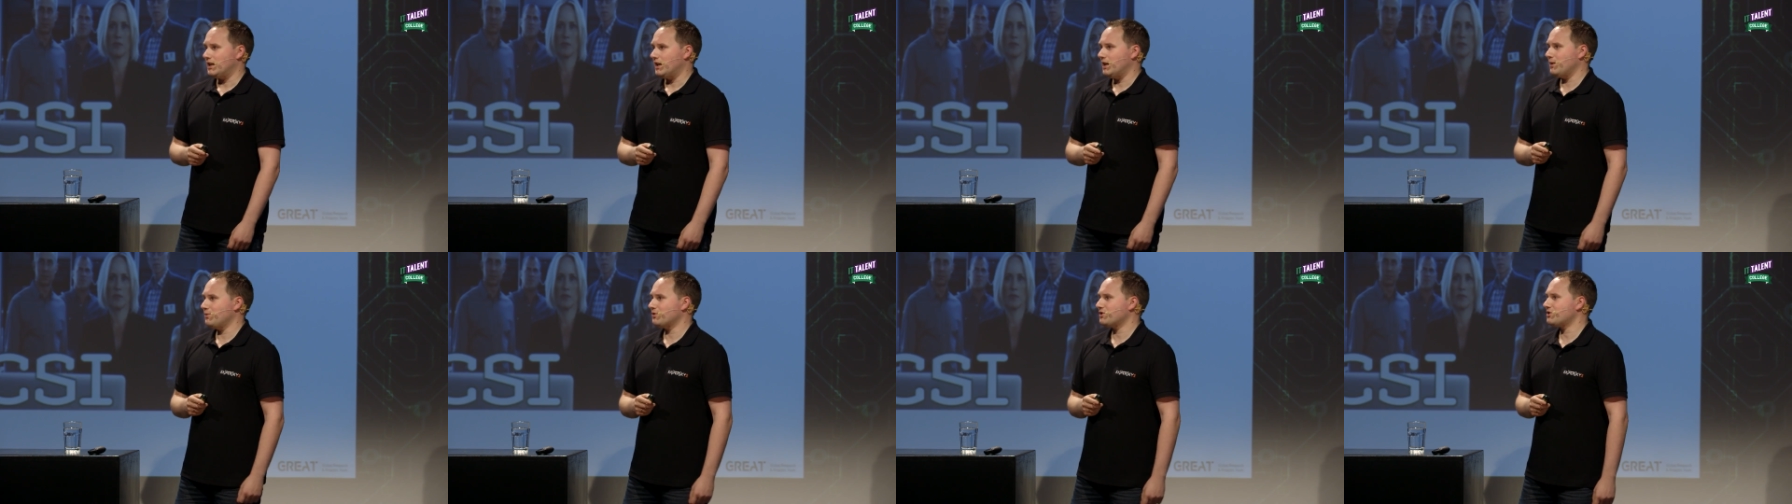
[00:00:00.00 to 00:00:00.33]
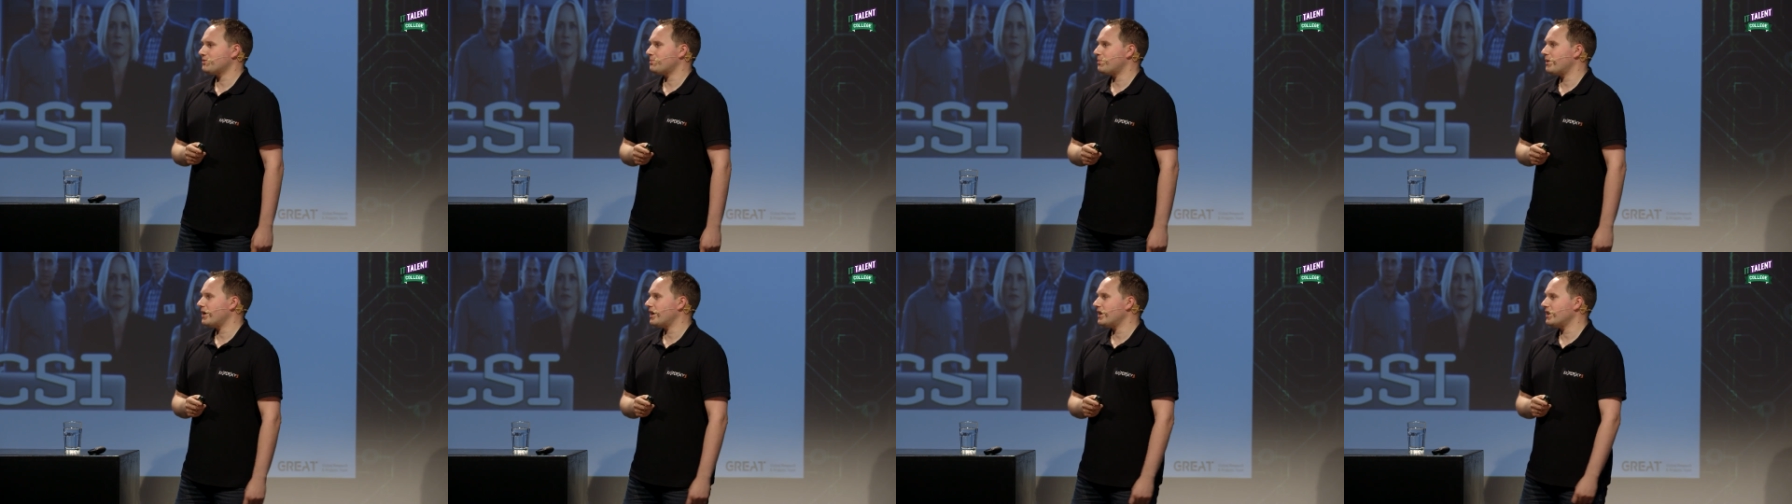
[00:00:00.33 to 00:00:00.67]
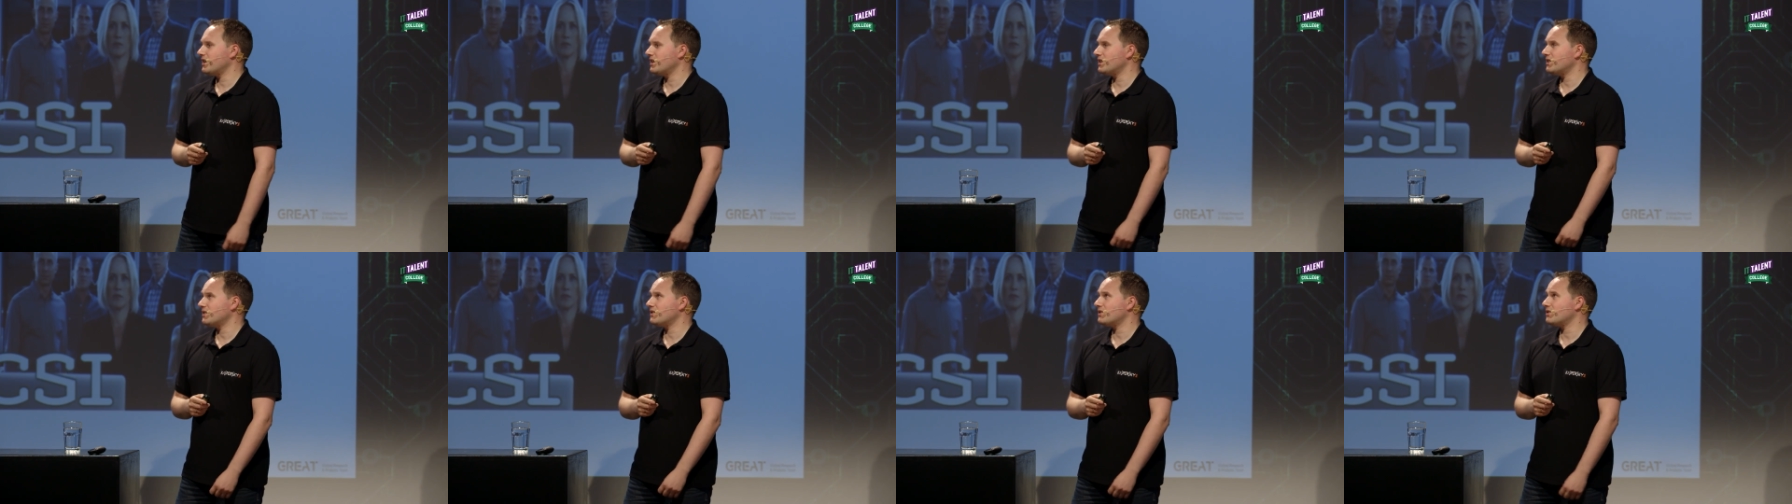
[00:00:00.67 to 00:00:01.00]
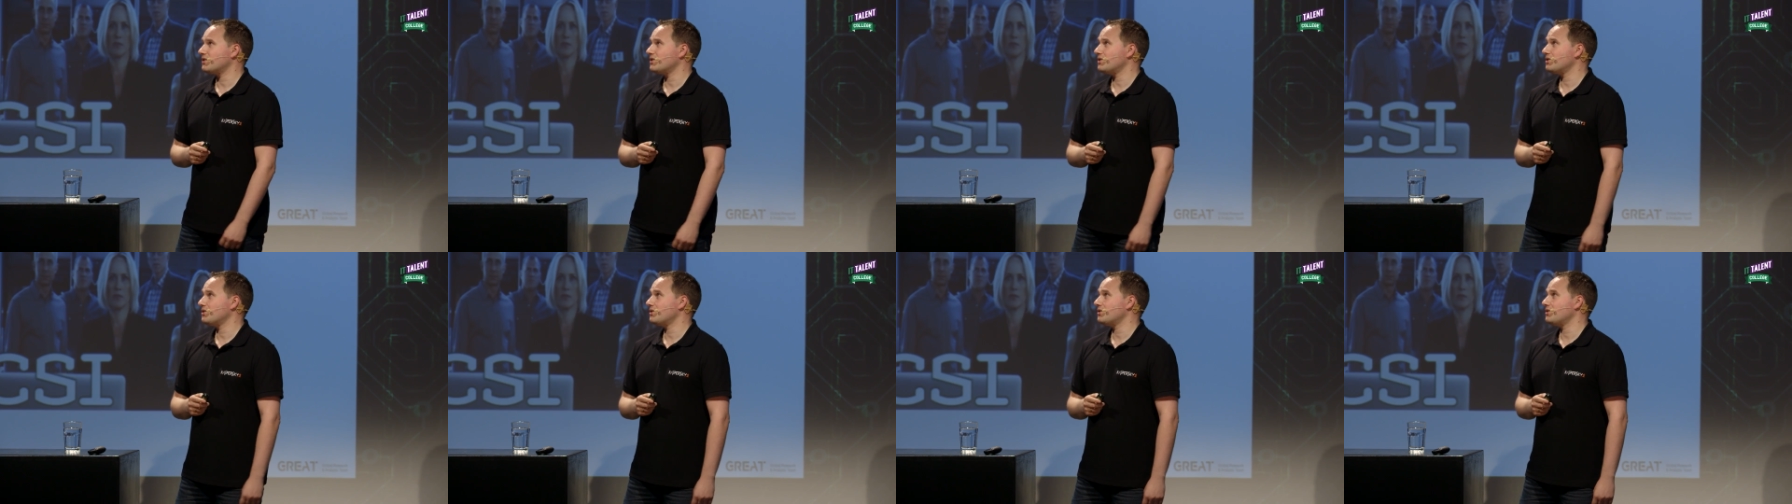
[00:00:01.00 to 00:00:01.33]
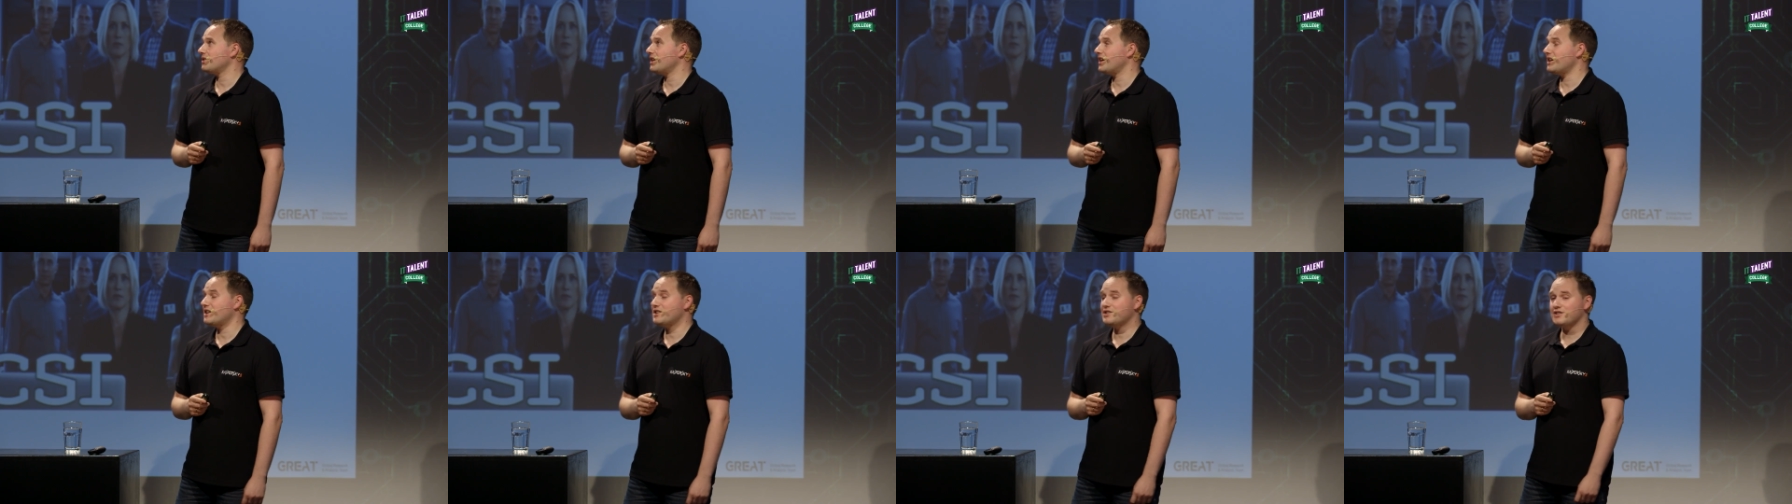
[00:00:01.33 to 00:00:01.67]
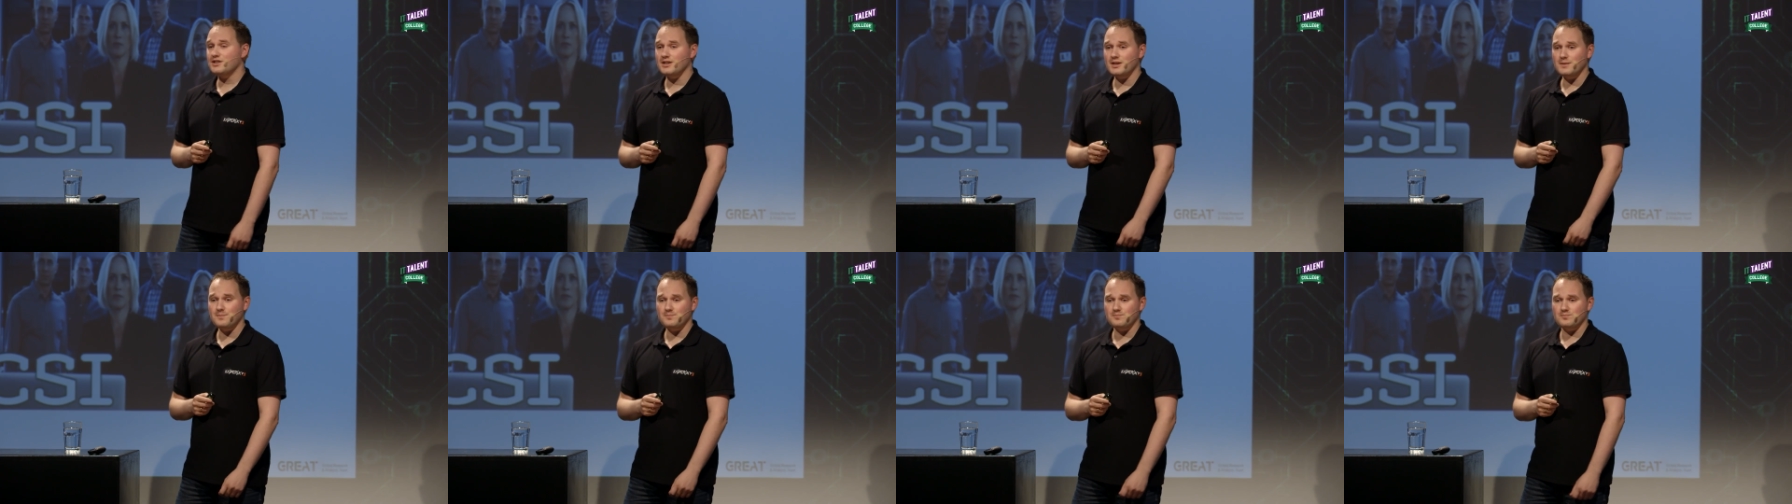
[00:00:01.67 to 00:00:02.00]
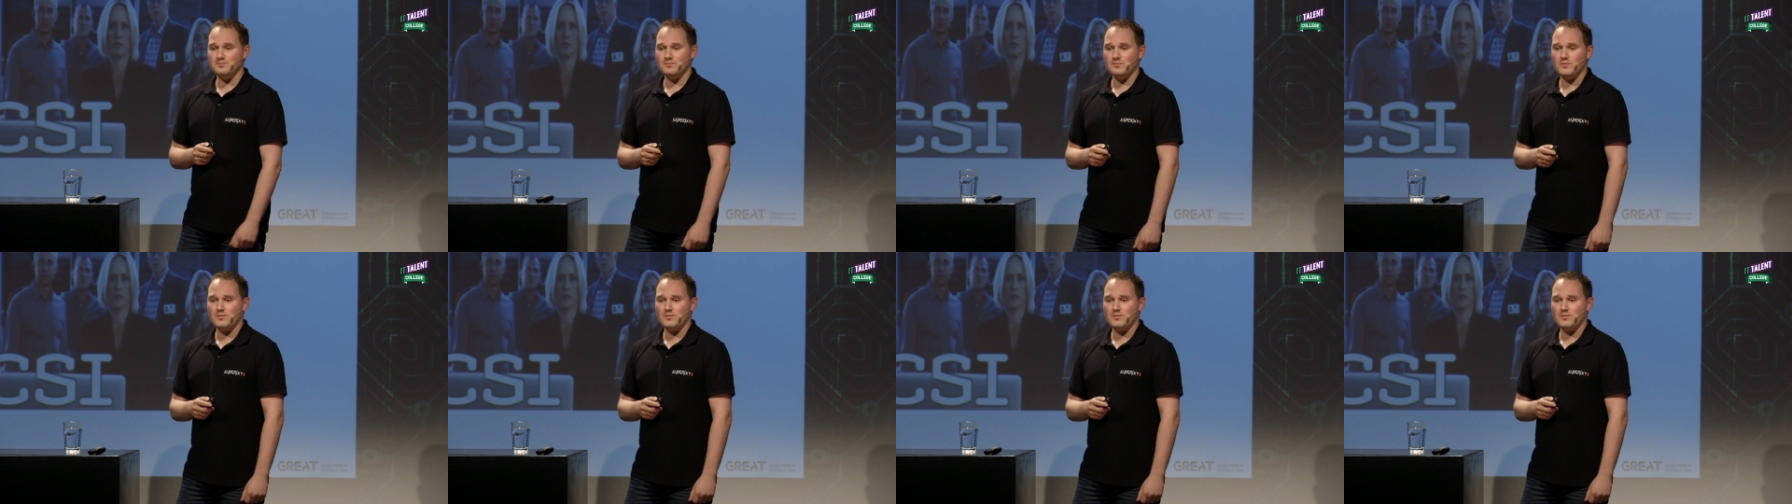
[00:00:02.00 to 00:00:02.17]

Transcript: it was spreading to Asia.